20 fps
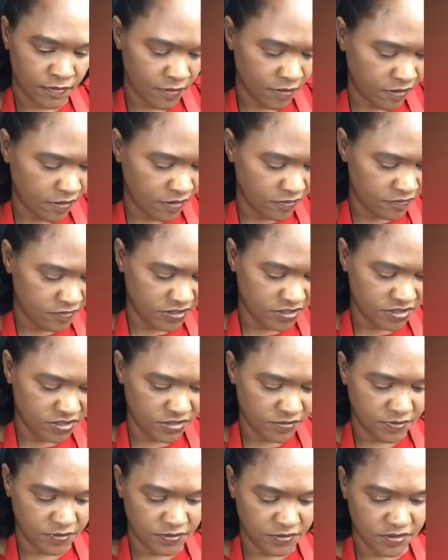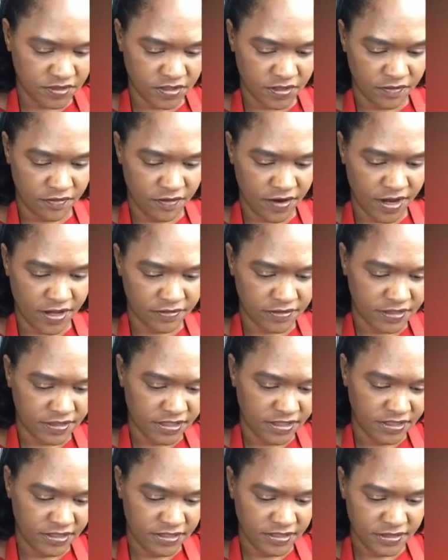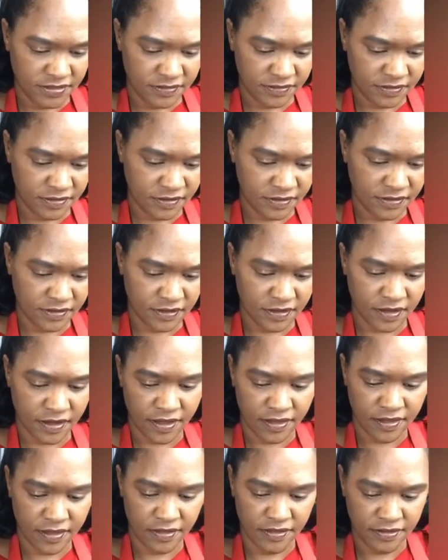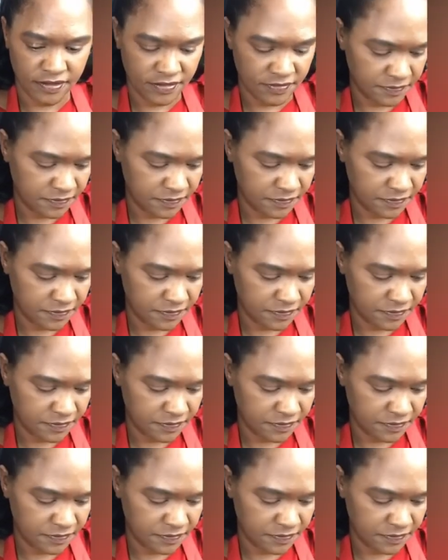our vegetables around it like this.